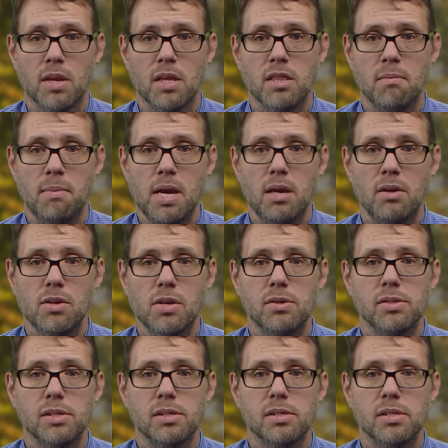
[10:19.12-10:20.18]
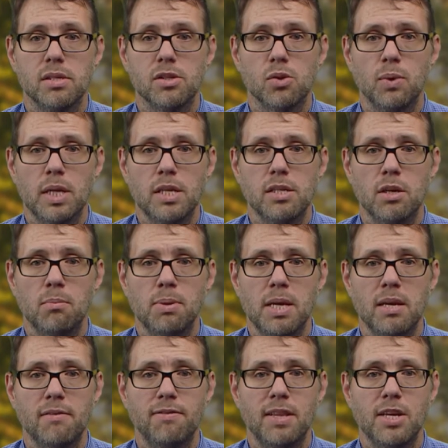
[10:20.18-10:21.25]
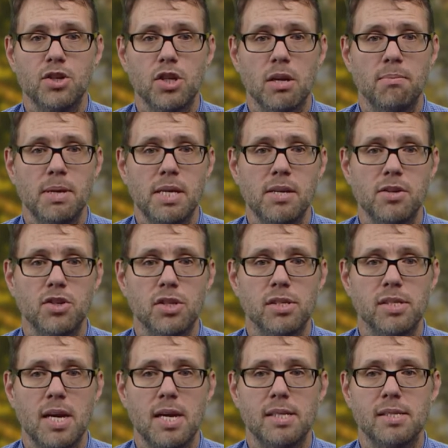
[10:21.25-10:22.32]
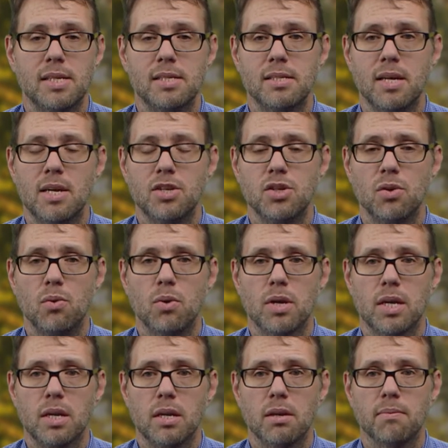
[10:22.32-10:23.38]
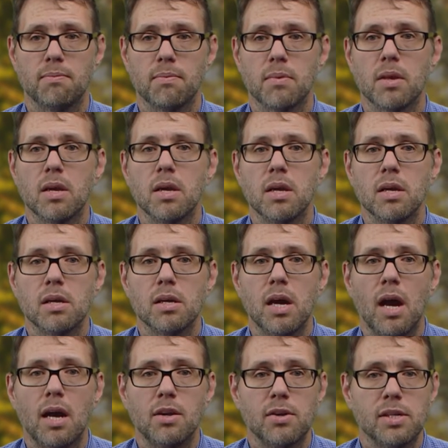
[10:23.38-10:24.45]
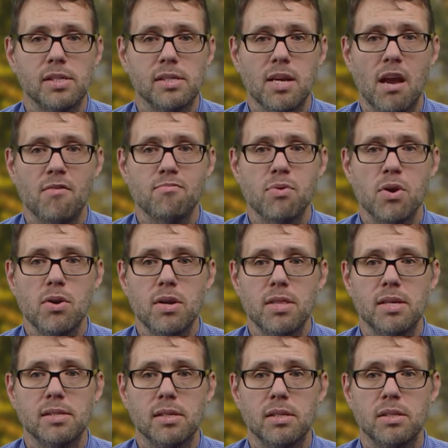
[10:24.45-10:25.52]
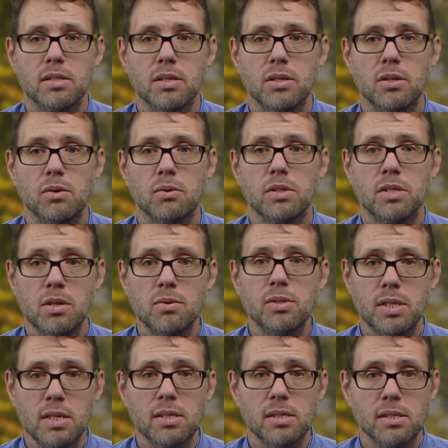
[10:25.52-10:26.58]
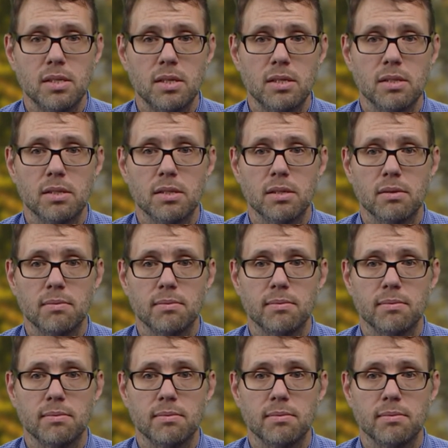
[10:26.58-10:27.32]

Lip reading: The male uses the 22 pink fleshy appendages as a touch organ. You can see I've broken this into two sentences.